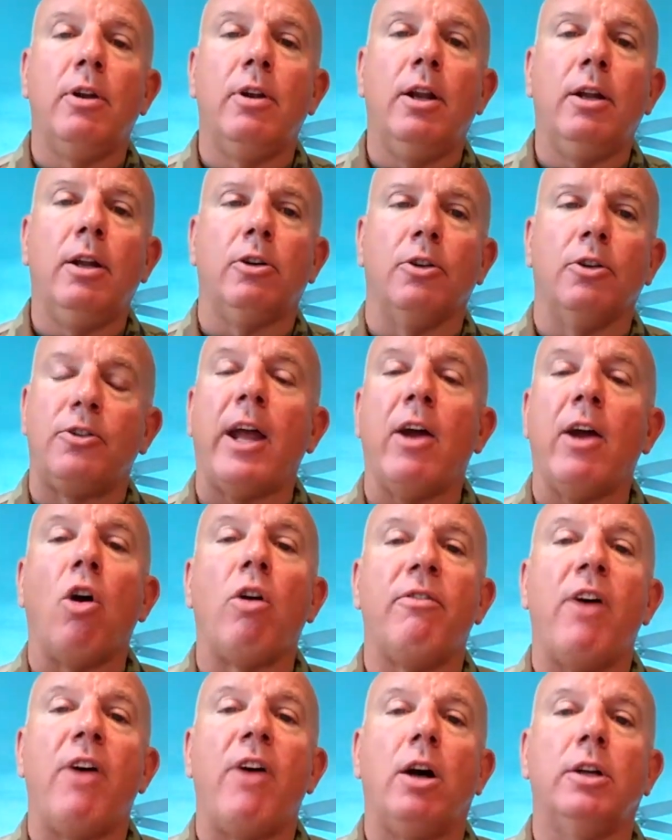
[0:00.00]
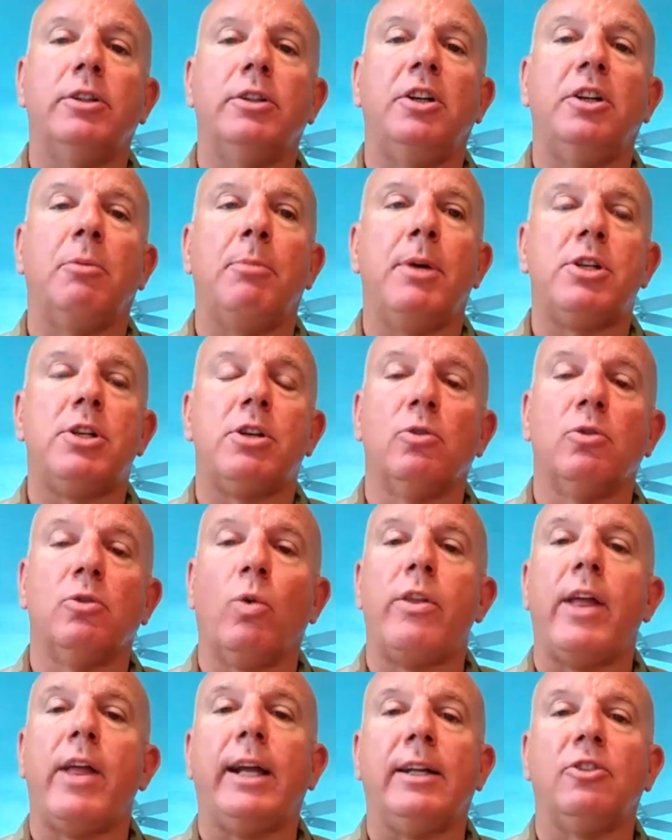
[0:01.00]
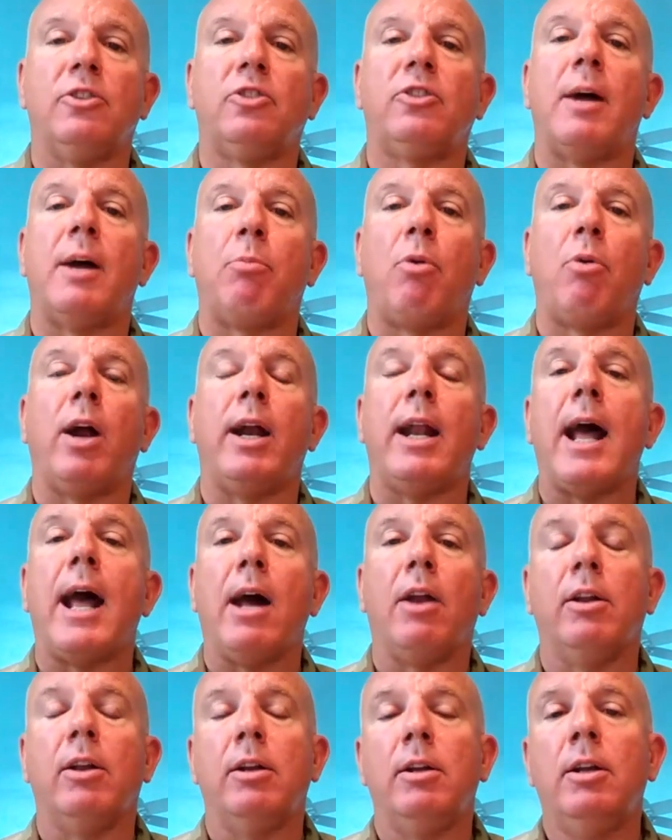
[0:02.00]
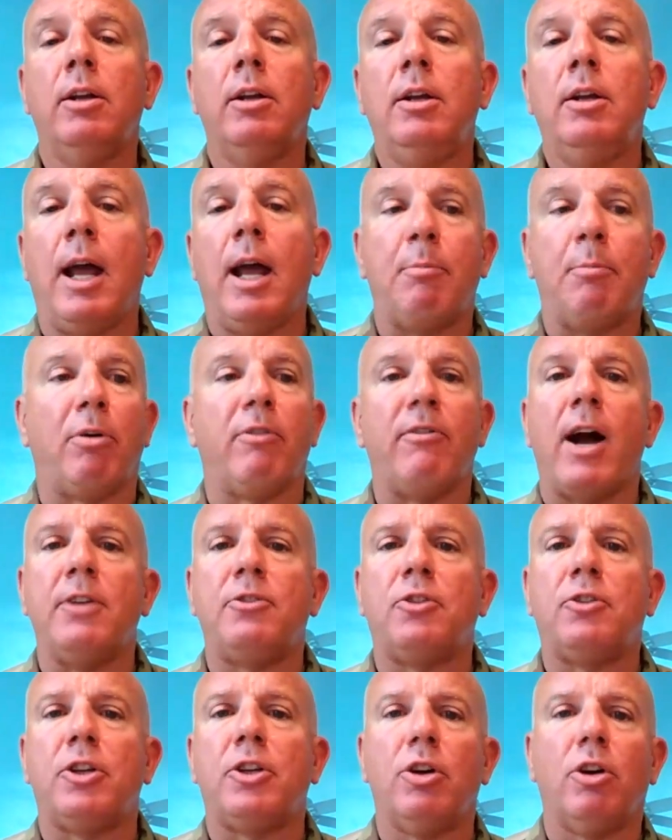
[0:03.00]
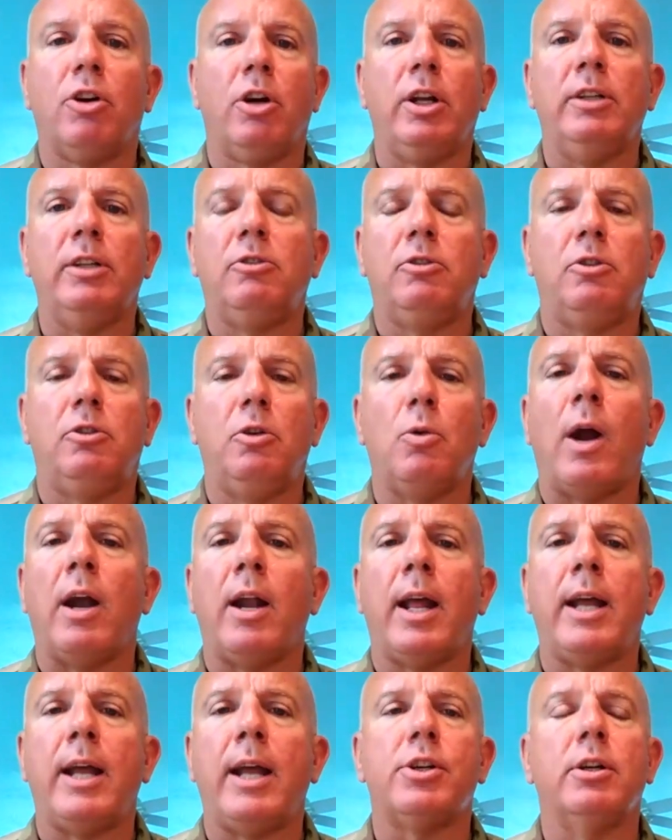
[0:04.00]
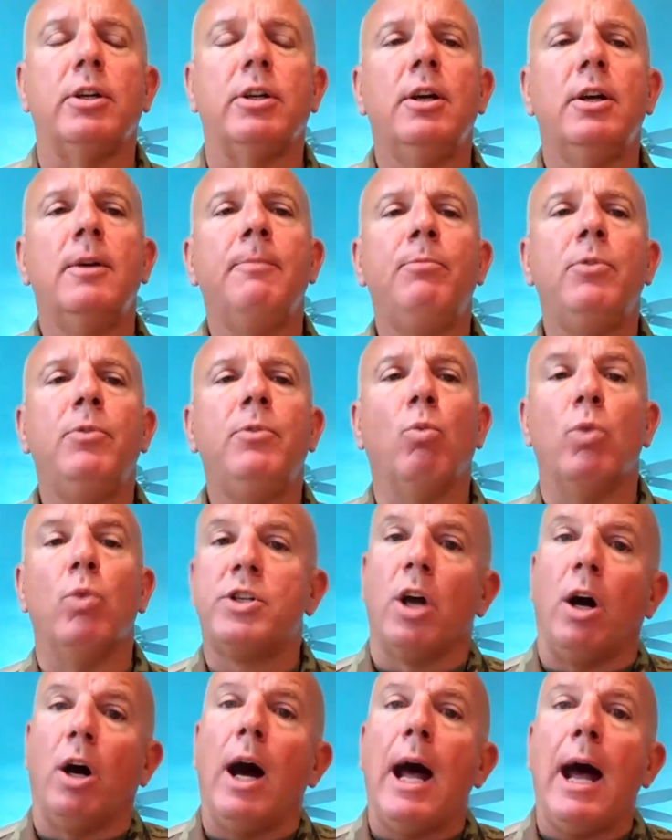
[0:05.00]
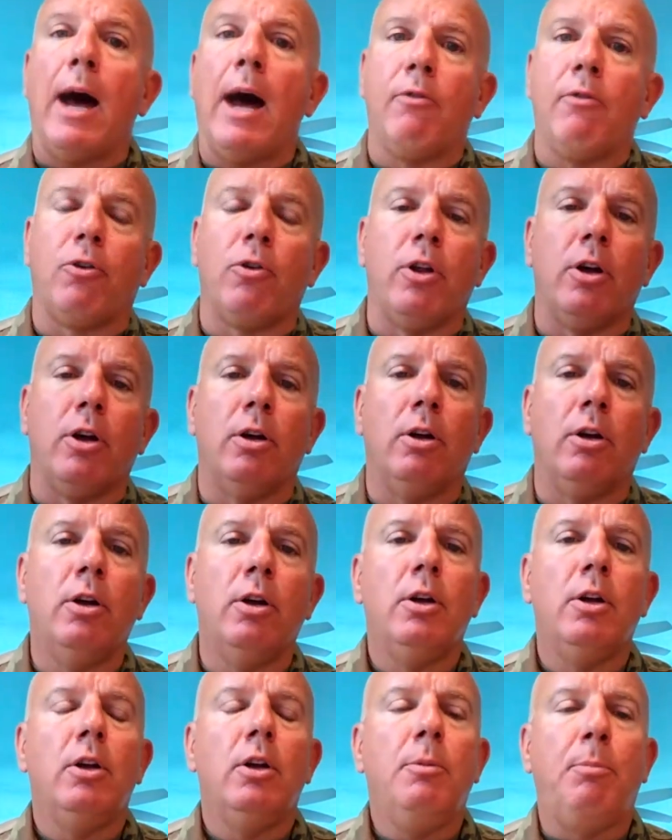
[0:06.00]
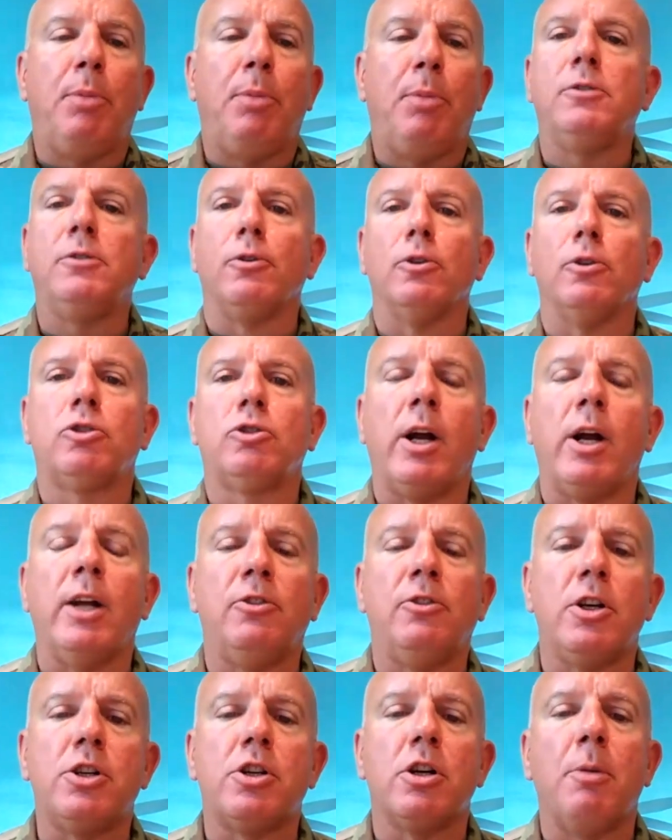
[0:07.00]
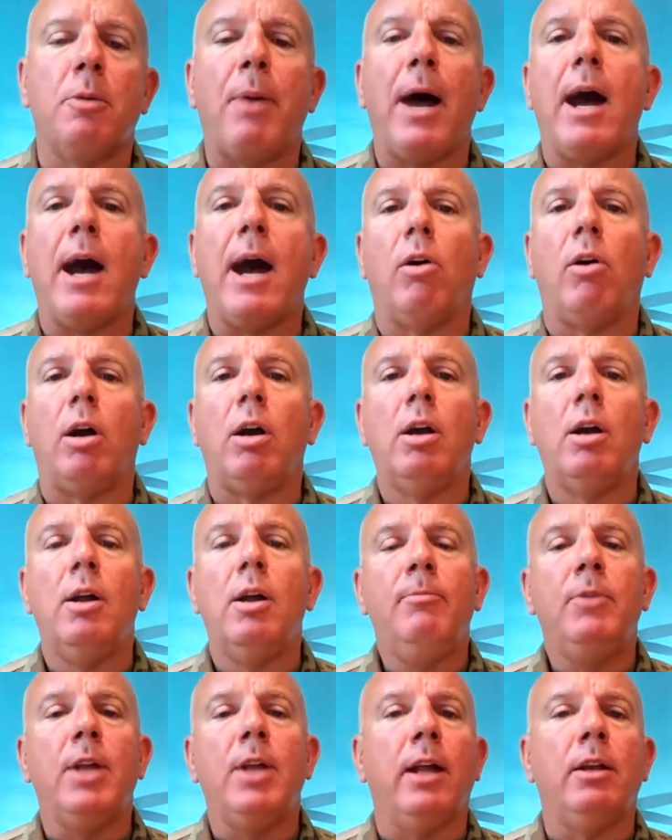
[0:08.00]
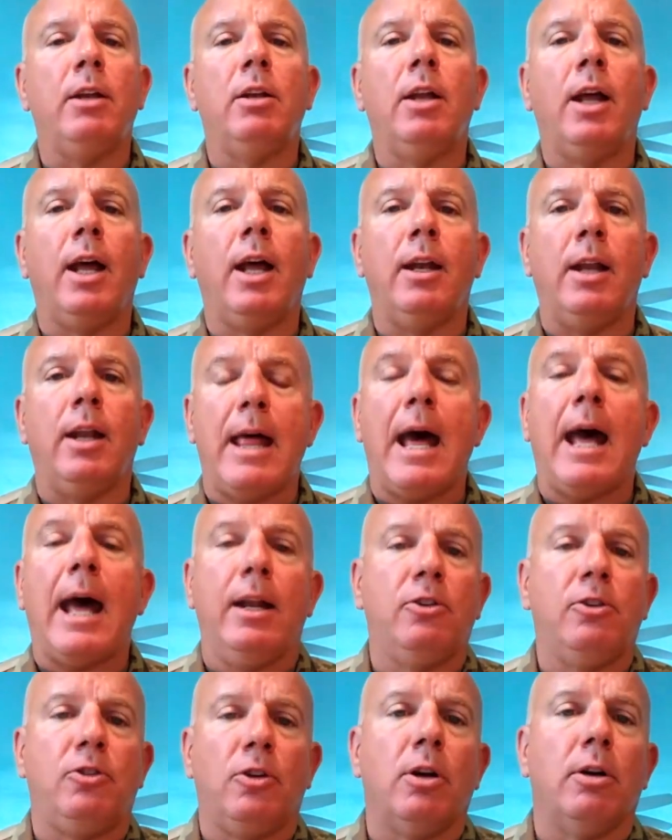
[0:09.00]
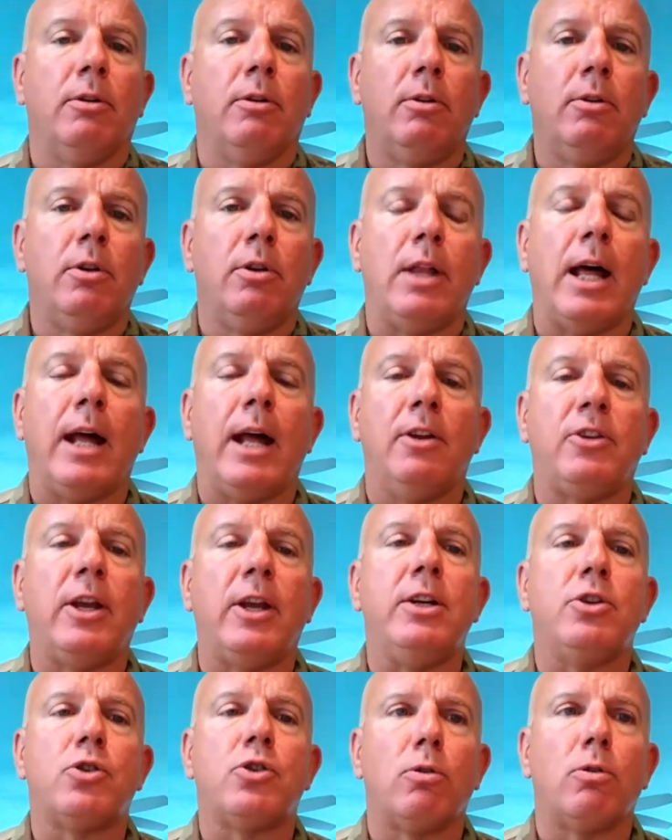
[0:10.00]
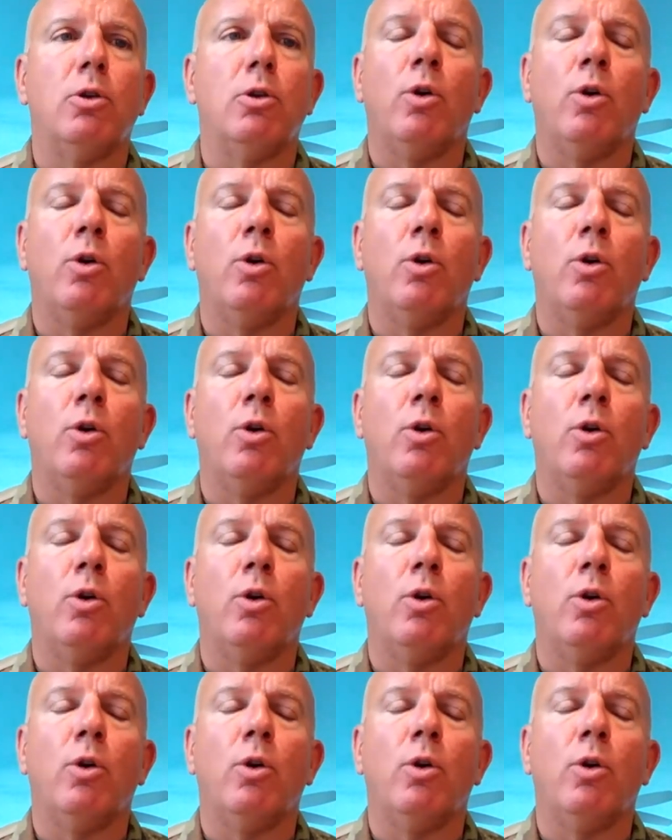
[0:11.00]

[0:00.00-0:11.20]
because they are volunteer missions where they can step right out and provide security to our nation, which allowed for the peaceful transition of power. And that is a true